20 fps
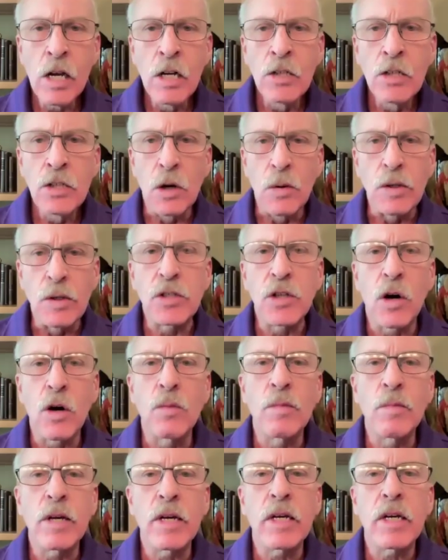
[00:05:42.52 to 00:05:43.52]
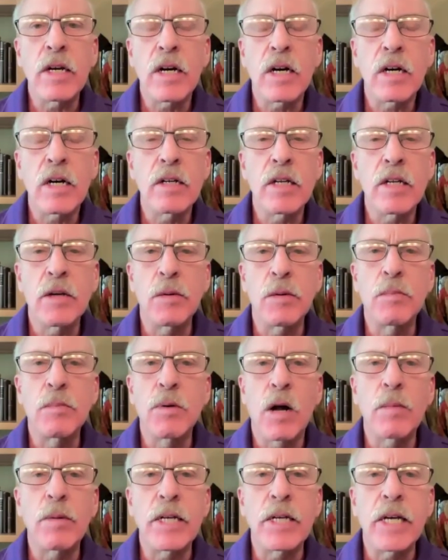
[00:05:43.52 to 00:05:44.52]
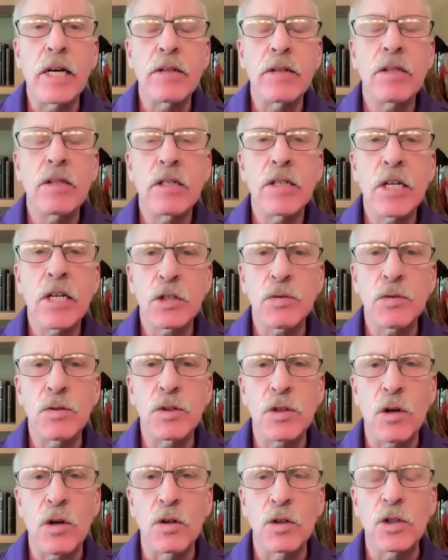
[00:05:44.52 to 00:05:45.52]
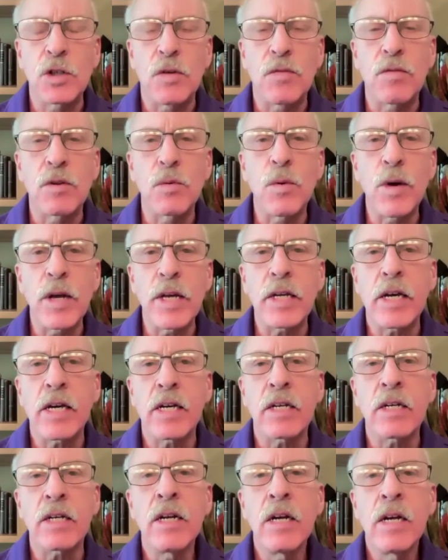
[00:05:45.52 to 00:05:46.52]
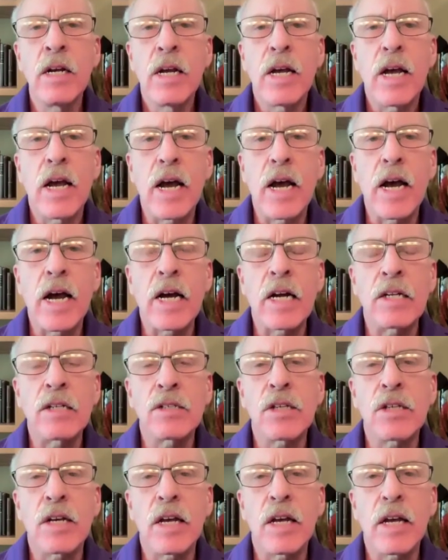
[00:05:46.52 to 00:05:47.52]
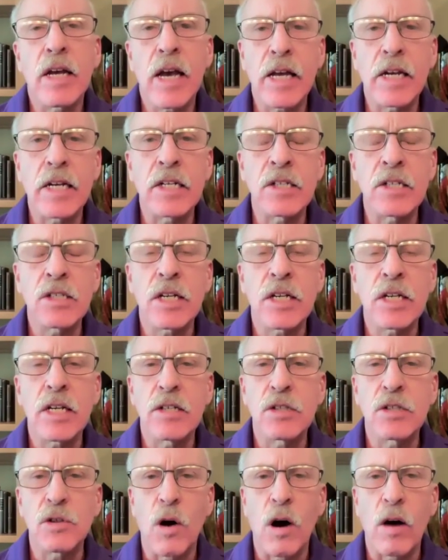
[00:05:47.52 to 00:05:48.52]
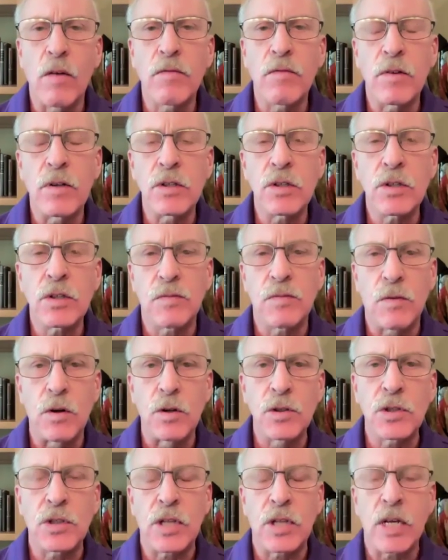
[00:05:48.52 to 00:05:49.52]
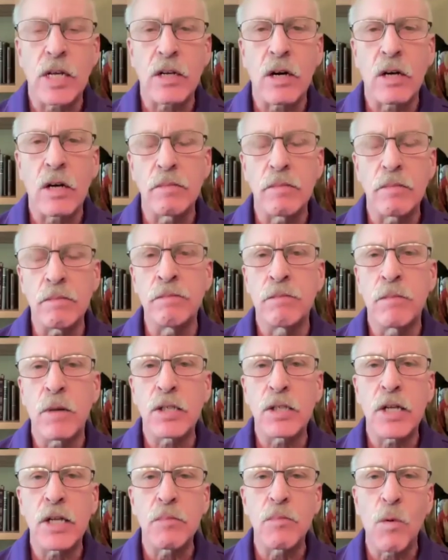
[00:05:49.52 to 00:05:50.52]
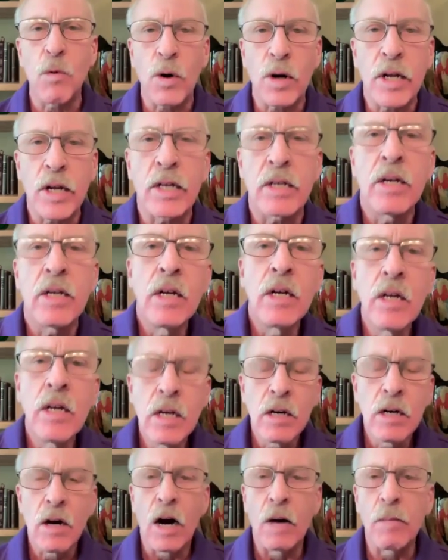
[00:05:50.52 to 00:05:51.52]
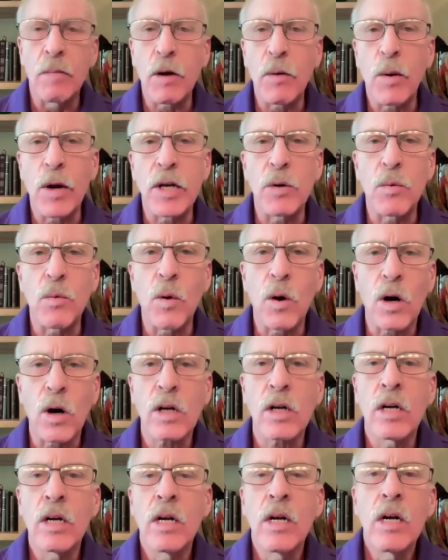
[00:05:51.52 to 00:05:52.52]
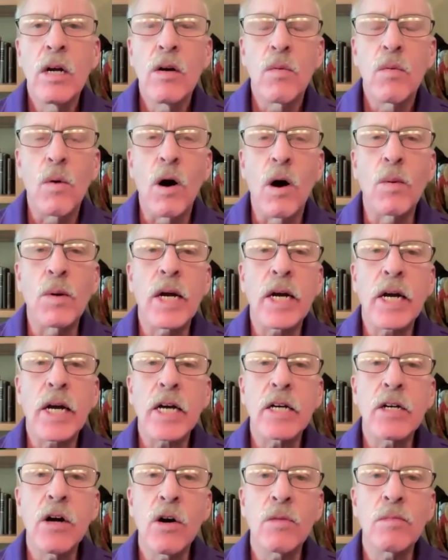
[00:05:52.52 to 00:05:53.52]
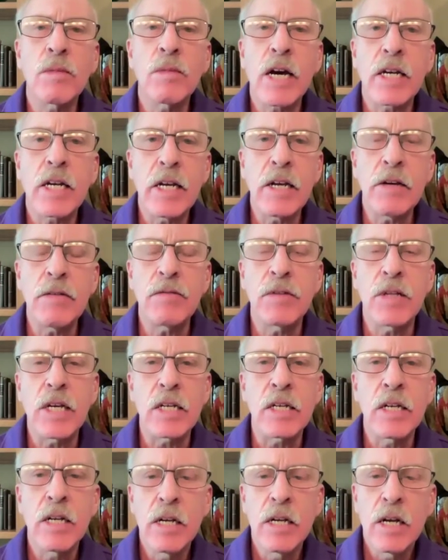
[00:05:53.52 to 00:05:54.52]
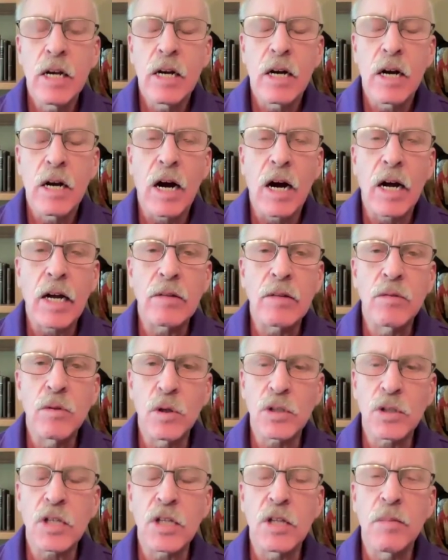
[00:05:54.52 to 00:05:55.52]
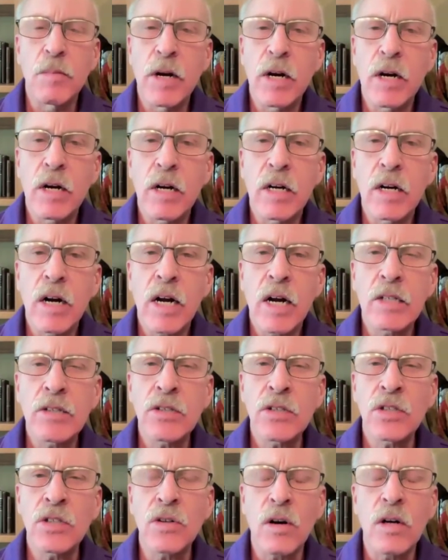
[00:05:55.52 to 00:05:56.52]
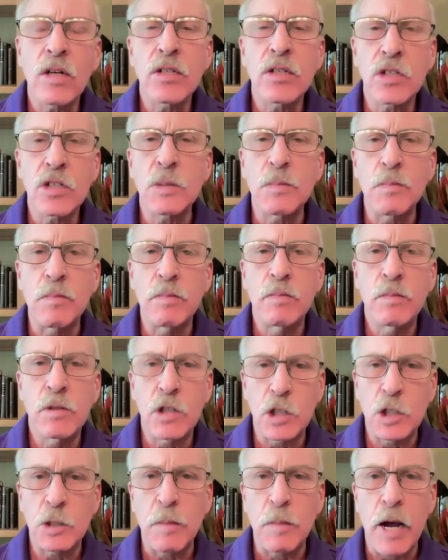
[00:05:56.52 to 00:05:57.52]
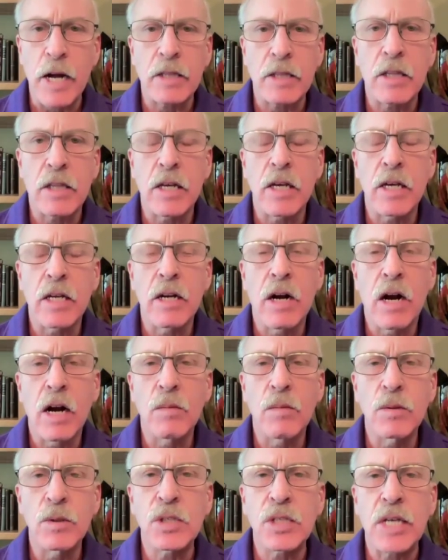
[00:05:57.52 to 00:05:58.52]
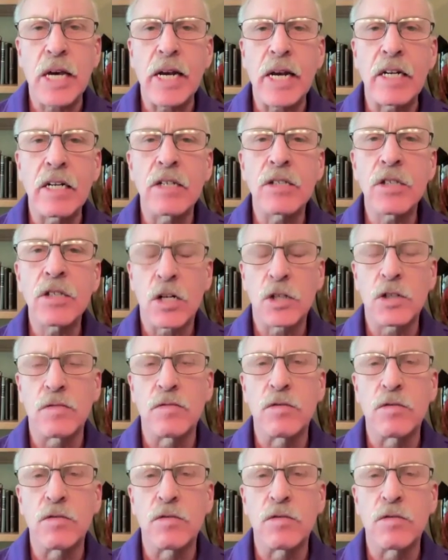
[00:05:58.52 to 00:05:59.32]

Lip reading: So he told me he would probably get the test results over the weekend and head into his office first thing on Monday morning on my way to work. Well, when I got home that evening, I looked in the mirror and I started to suspect that I was getting a touch of